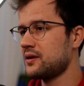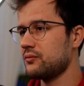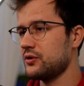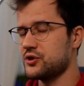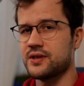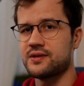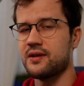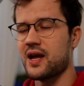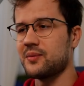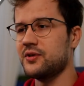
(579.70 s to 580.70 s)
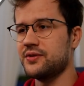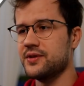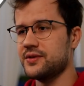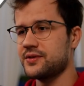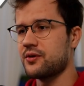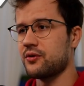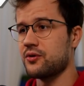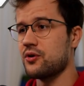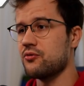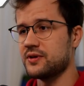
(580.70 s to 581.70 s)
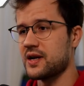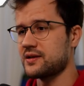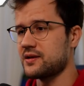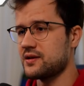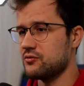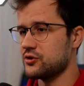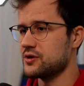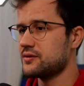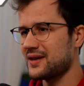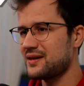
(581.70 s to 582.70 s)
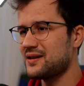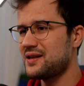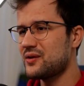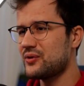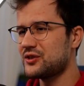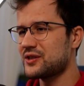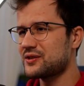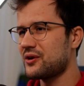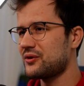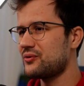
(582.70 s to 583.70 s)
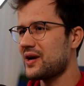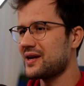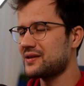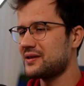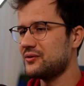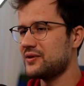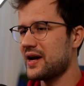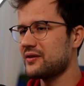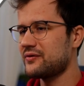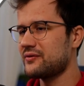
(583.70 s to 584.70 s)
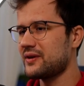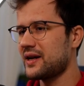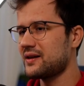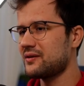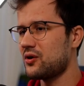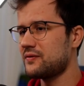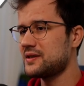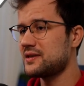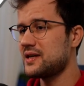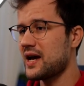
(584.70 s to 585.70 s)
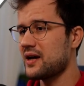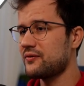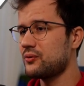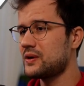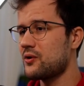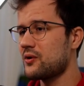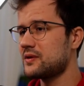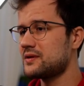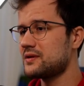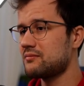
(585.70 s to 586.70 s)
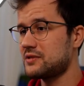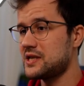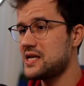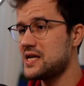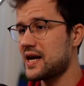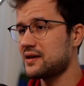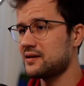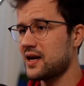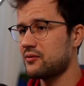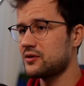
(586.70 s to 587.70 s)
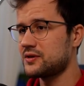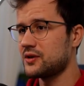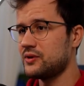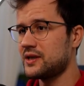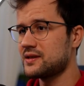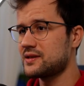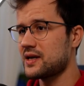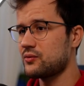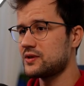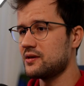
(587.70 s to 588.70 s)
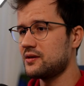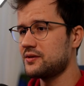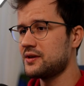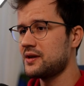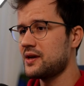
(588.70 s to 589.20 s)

which just enables this concurrent execution. And in here, we're just going to execute f, and obviously f returns t and an error, so we can say result